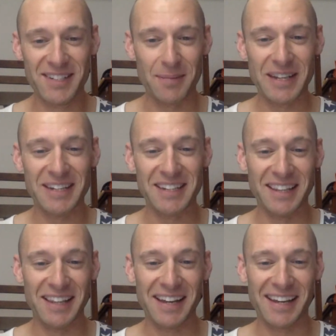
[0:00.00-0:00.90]
somebody yeah.
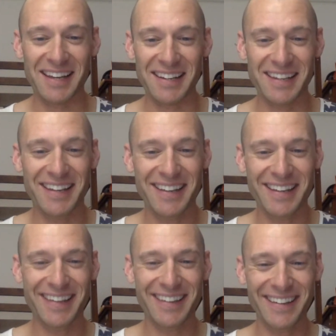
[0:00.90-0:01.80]
didn't like
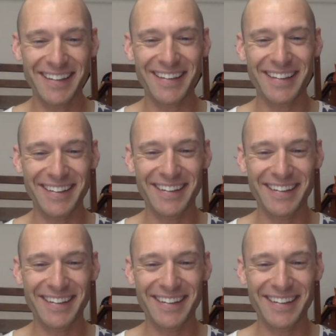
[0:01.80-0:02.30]
and honestly, your